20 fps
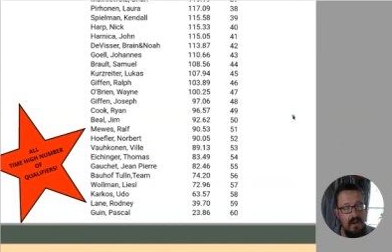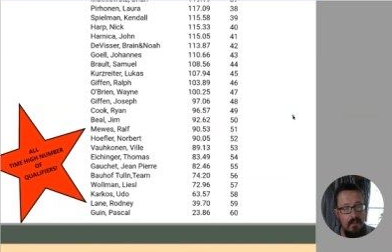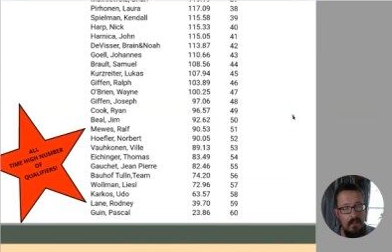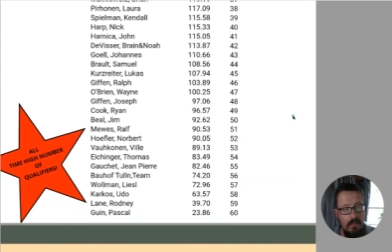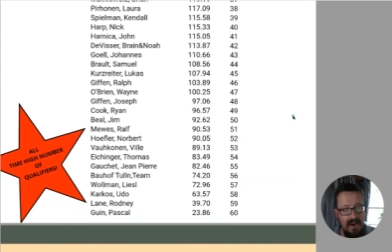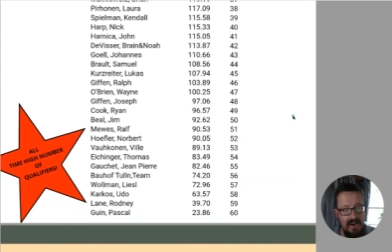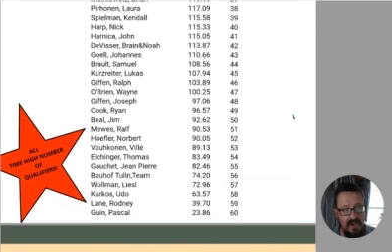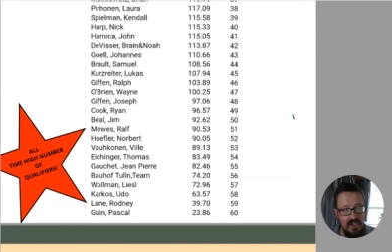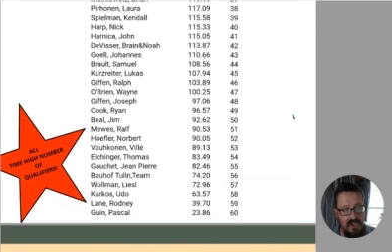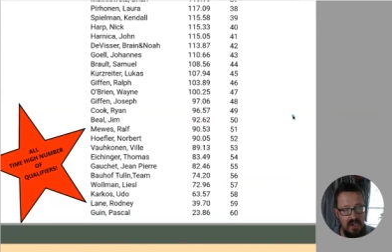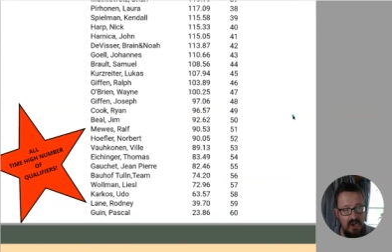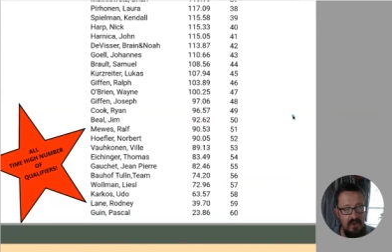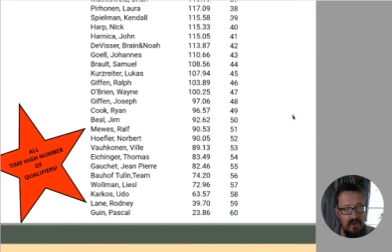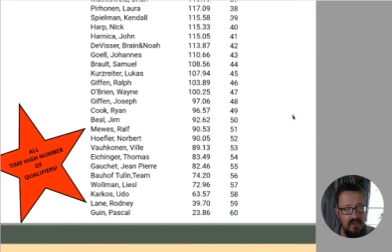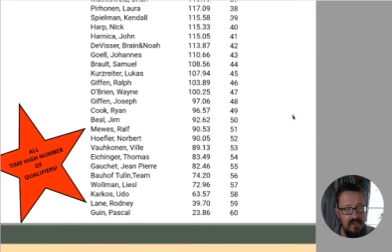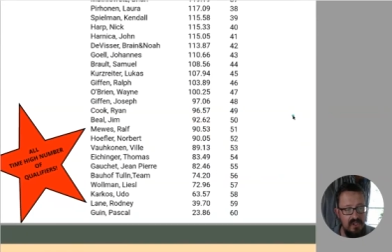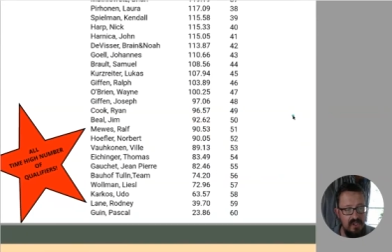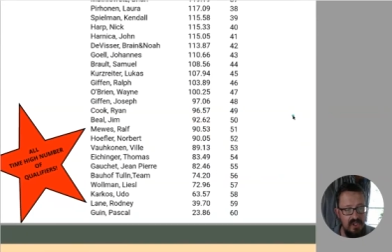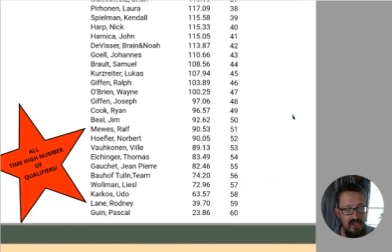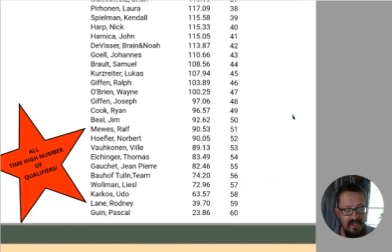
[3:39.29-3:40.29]
But it
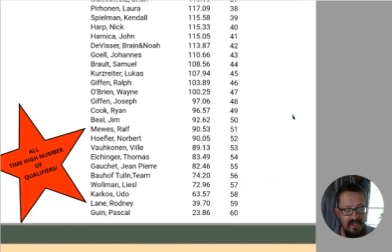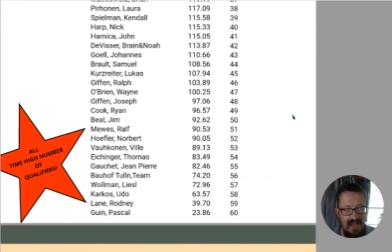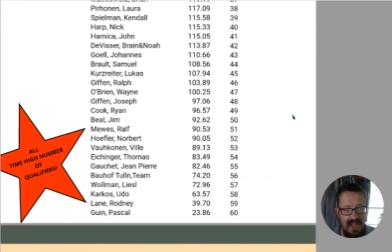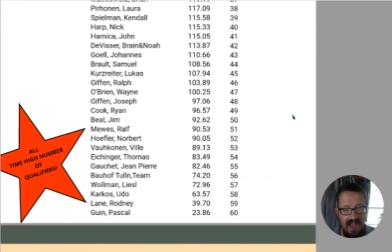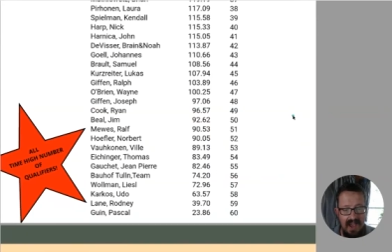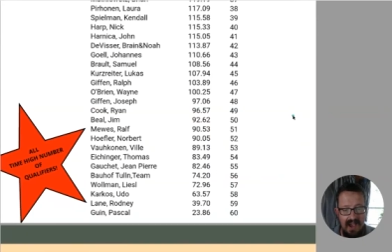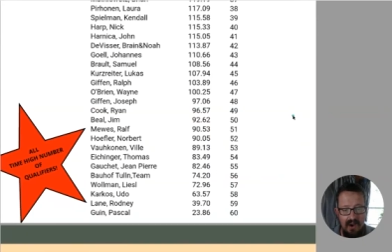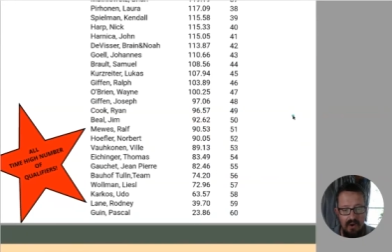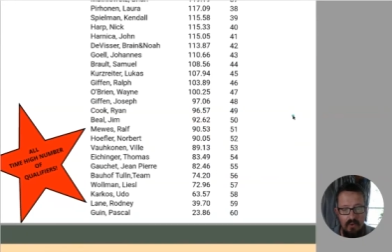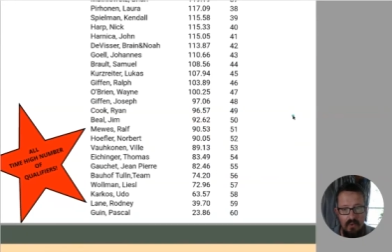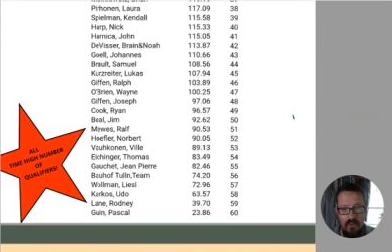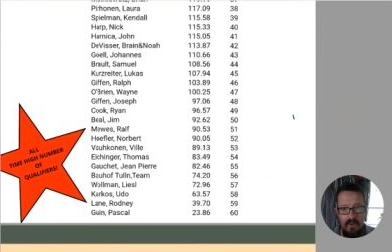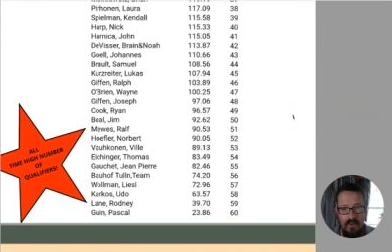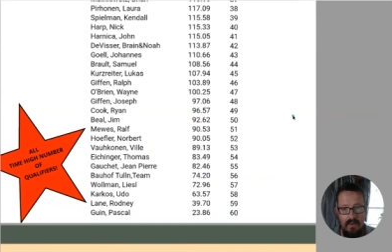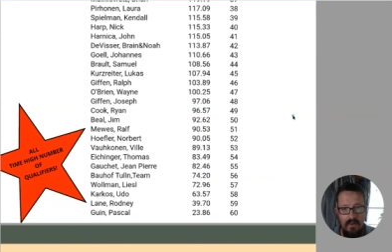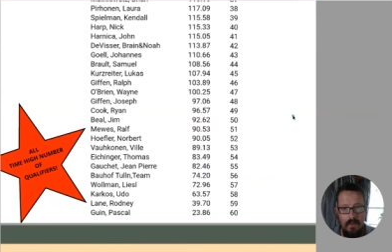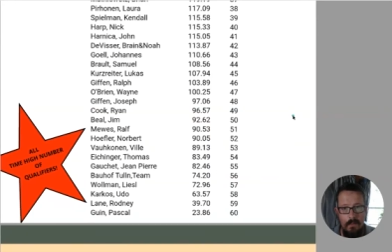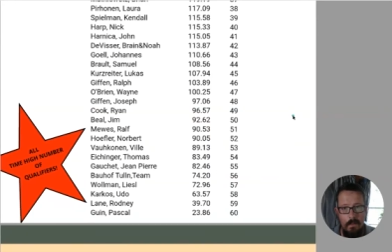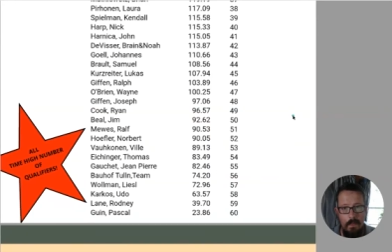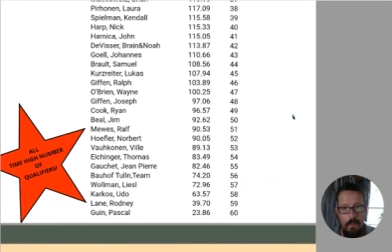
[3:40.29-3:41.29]
shows just how
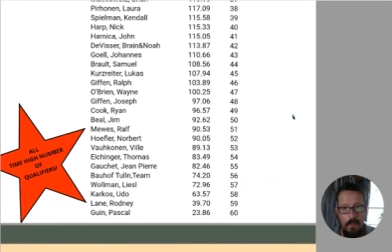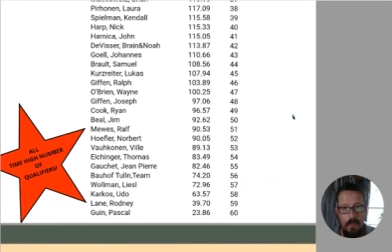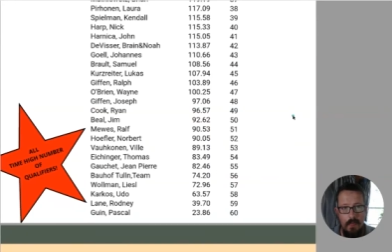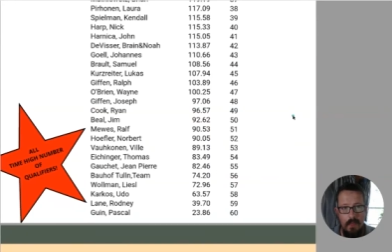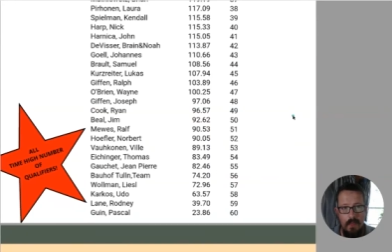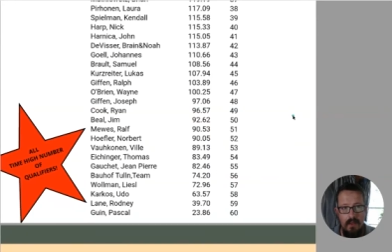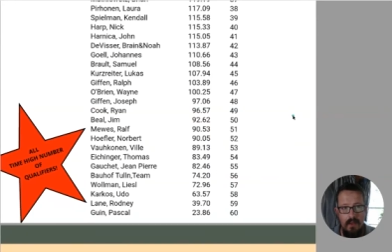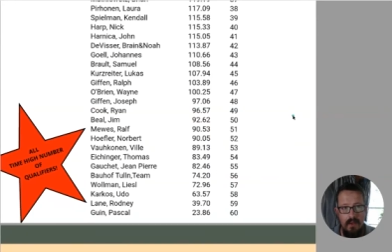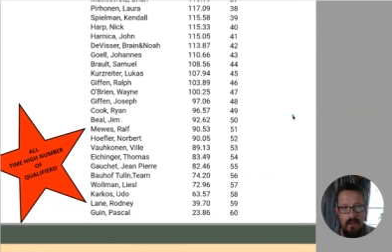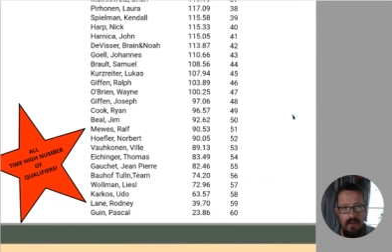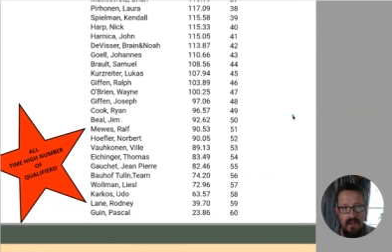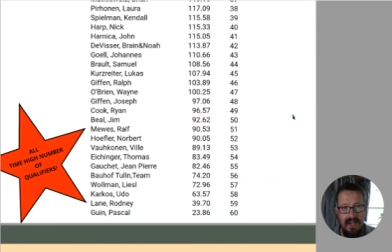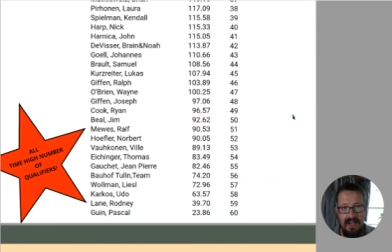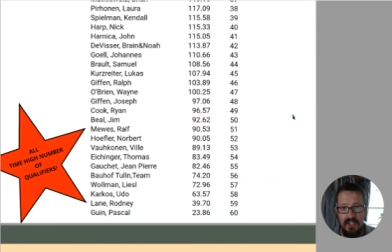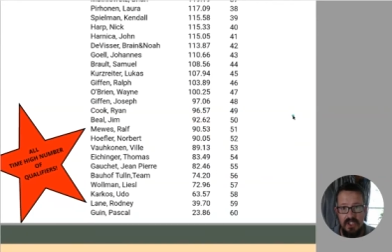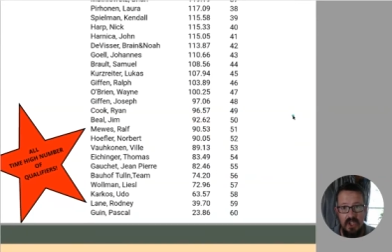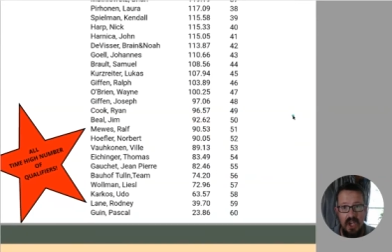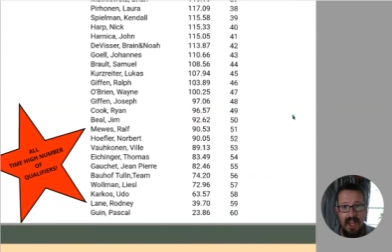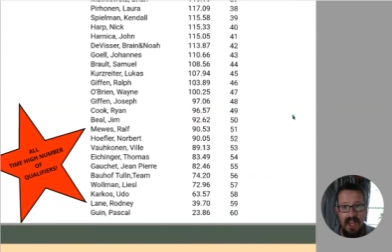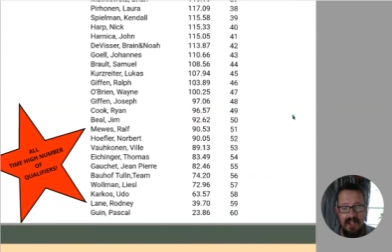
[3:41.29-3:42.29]

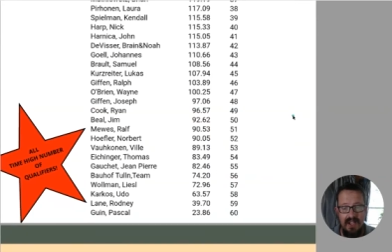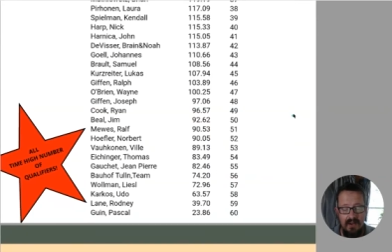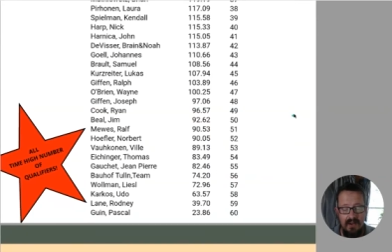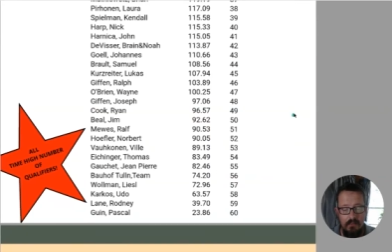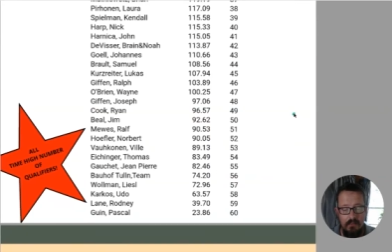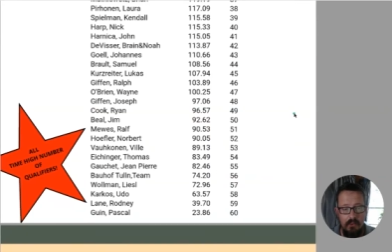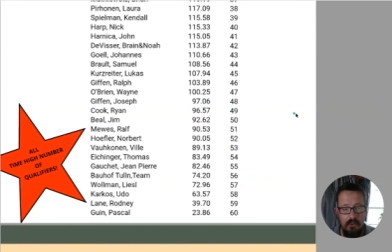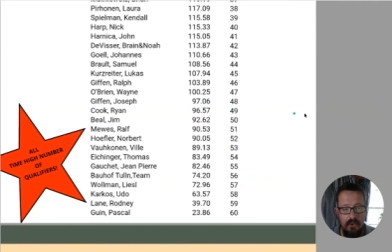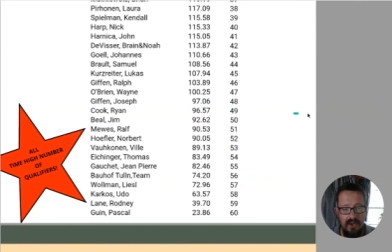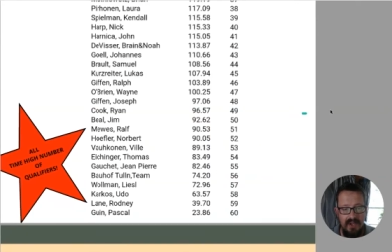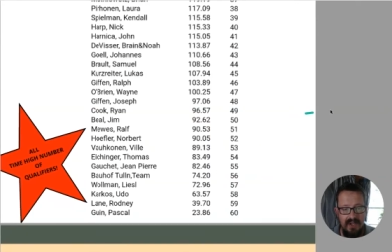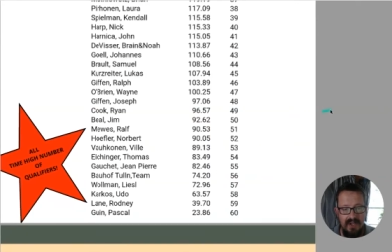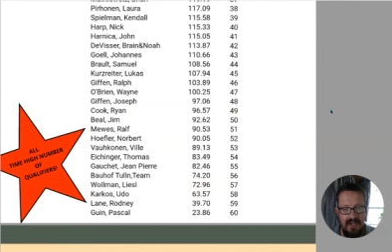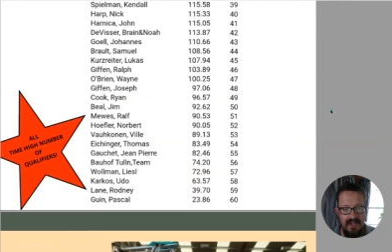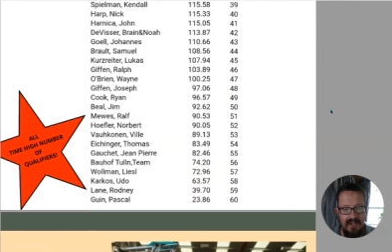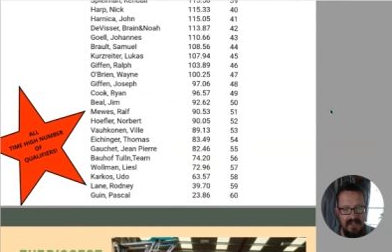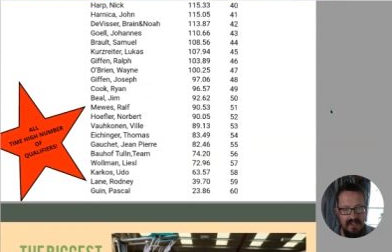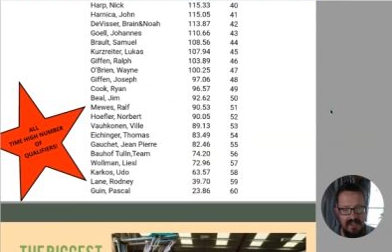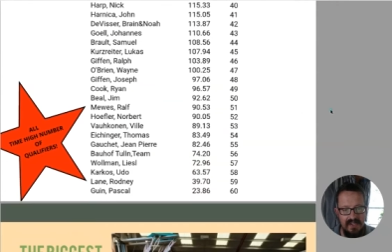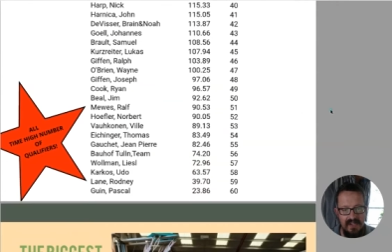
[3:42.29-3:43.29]
exciting and important it
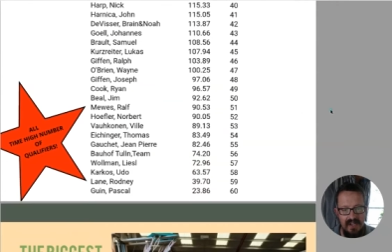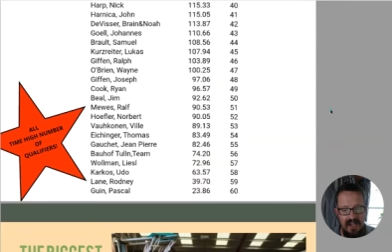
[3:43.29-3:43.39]
is.